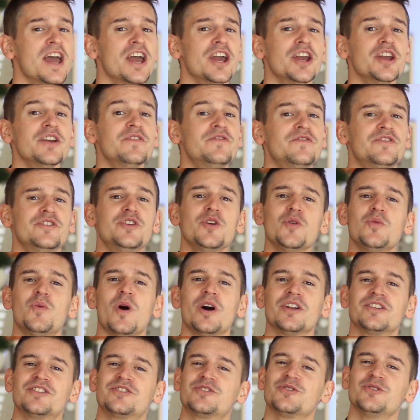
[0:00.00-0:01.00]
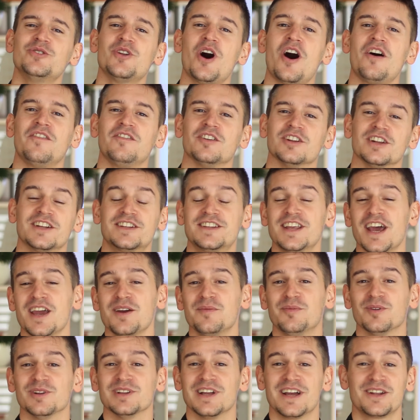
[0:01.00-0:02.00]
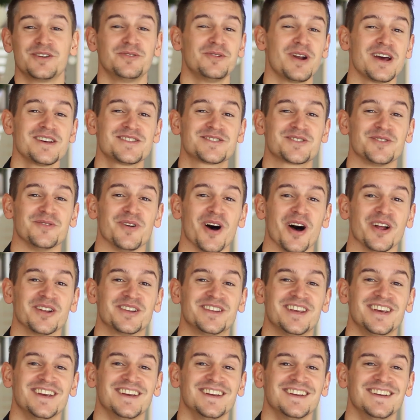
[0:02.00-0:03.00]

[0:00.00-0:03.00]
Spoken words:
if you want to novel a table at a restaurant.